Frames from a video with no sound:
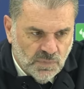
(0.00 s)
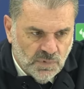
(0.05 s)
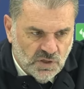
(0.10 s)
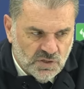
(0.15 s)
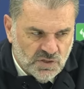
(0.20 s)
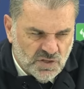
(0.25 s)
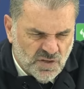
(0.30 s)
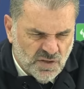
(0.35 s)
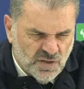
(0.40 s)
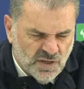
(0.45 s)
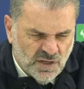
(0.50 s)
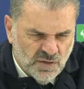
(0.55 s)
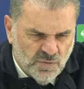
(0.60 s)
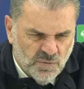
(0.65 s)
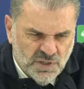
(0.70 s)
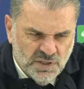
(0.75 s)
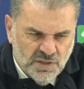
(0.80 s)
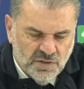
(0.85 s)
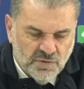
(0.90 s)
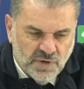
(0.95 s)
I just think
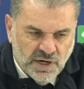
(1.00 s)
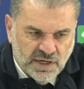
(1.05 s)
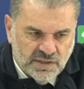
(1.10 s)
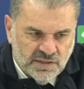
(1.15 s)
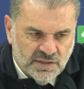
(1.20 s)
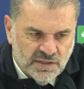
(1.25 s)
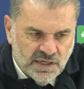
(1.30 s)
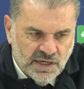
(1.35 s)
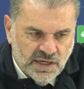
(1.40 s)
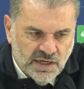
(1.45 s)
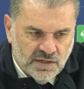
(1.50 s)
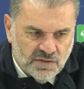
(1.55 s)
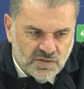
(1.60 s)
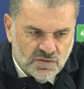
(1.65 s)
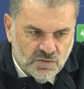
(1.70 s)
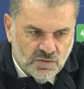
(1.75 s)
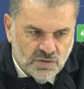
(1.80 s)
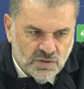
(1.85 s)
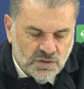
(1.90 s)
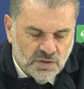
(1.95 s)
we directed our
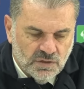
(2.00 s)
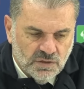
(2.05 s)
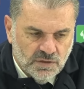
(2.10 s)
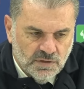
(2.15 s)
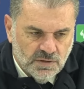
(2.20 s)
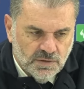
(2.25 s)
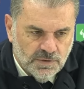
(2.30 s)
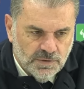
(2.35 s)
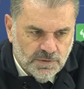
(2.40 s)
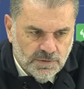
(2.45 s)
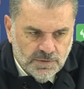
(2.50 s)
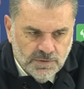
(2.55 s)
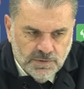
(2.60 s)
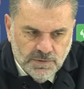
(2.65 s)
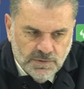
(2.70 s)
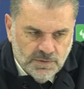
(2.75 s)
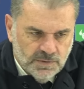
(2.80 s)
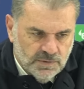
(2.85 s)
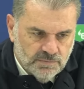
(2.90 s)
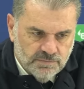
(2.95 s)
sort of
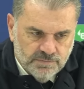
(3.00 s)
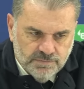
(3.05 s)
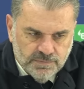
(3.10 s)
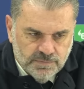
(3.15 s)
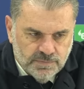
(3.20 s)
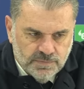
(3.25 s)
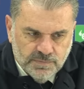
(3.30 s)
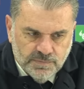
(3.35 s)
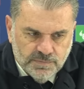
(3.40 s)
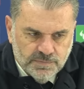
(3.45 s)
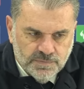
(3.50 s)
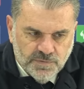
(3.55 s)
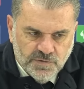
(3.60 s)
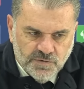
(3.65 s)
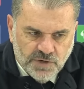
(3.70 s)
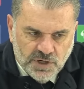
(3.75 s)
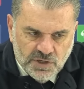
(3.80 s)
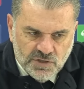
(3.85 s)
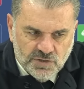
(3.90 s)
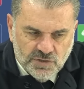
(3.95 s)

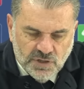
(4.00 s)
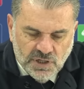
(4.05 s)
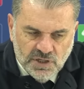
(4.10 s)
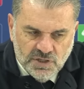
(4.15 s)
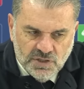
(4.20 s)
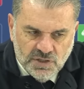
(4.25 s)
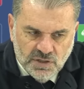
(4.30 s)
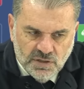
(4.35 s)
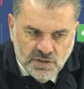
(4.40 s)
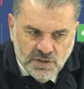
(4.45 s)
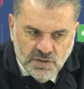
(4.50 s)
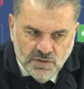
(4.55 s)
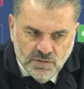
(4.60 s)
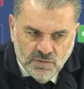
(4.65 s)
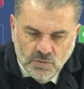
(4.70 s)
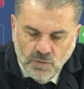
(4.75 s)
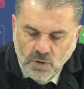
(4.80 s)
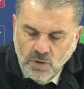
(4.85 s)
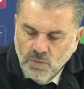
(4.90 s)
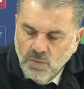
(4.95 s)
frustration in
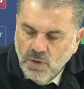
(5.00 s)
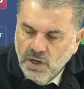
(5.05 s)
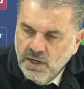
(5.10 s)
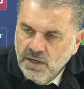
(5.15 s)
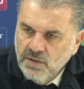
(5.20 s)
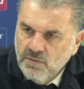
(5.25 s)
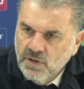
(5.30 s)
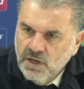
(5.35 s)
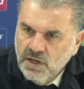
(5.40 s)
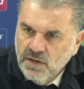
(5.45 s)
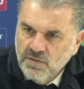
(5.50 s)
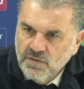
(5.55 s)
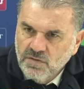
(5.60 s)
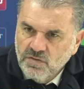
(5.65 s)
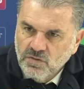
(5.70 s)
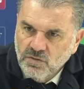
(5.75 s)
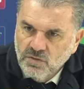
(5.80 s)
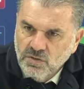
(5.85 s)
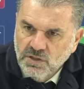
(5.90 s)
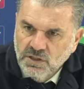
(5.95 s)
the wrong way rather than
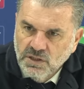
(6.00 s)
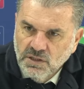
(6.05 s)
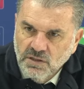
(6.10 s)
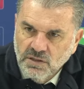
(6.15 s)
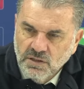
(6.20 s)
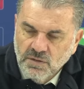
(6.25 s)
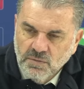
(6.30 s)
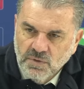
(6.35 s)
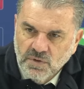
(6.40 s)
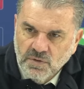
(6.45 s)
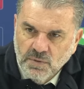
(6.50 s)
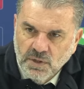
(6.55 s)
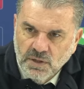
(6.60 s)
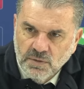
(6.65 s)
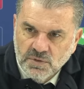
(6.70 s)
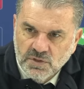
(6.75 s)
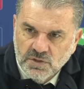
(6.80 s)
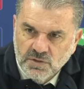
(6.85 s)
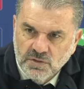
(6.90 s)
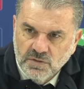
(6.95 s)
sort of dealing it with the way
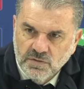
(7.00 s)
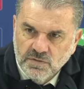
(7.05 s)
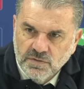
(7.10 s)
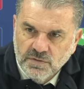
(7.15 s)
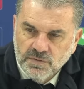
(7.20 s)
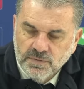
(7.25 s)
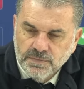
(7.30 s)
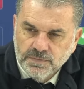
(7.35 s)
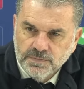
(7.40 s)
we should have.